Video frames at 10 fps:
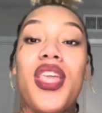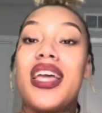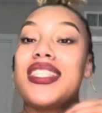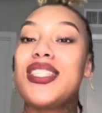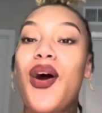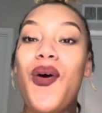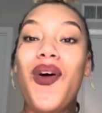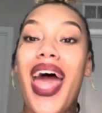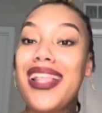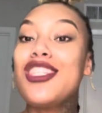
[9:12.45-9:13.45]
So
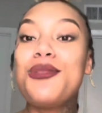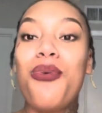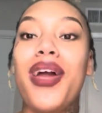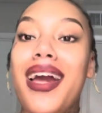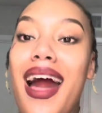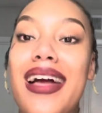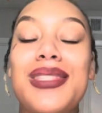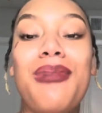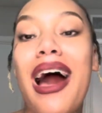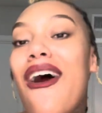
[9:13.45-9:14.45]
at this point, guys,
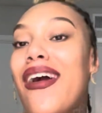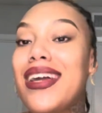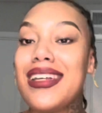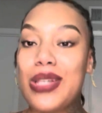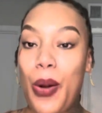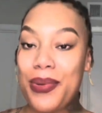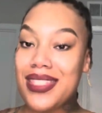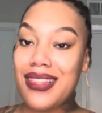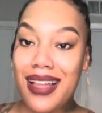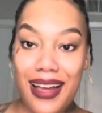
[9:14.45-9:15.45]
my heart is open
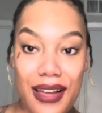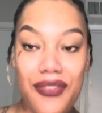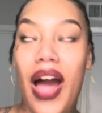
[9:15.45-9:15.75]
to love.